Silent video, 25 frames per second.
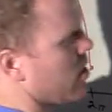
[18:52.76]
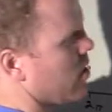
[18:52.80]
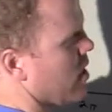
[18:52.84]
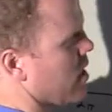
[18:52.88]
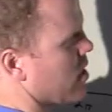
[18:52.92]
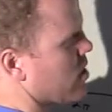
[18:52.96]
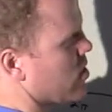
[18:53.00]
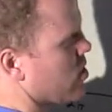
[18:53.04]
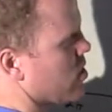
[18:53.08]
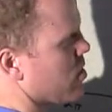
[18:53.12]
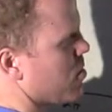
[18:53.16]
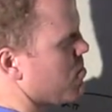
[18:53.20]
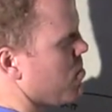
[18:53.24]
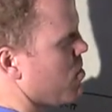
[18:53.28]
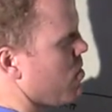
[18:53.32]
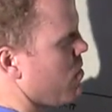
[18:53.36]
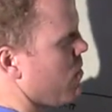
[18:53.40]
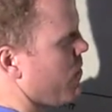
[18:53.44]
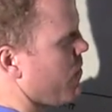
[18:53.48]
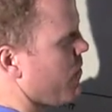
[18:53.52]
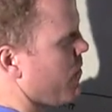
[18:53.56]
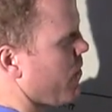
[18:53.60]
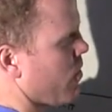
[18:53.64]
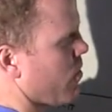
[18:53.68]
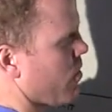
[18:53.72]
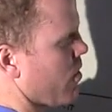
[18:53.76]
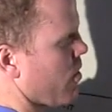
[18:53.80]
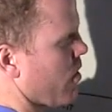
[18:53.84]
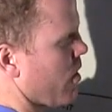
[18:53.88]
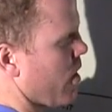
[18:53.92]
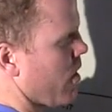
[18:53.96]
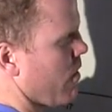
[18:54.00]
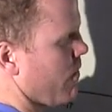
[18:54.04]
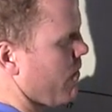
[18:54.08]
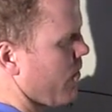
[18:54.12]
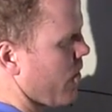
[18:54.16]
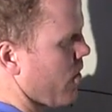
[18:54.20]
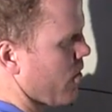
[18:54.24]
let's just move further
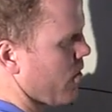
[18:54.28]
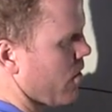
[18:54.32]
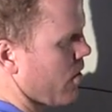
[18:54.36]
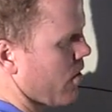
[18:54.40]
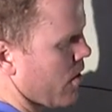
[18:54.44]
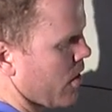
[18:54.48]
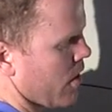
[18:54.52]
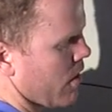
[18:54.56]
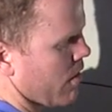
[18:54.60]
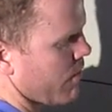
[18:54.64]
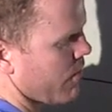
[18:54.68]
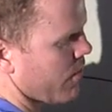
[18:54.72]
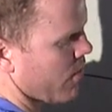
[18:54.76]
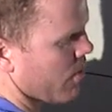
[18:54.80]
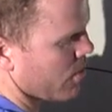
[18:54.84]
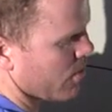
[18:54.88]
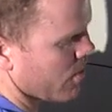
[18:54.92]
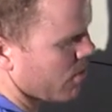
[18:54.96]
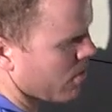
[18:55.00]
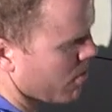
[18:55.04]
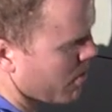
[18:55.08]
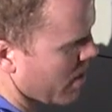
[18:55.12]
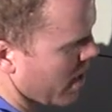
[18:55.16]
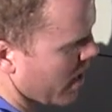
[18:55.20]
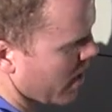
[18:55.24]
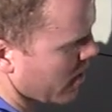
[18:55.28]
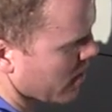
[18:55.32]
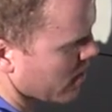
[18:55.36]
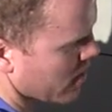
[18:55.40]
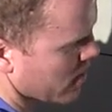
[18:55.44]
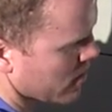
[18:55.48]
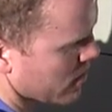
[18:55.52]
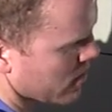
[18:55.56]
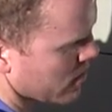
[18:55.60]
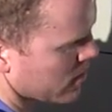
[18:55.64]
and further and further away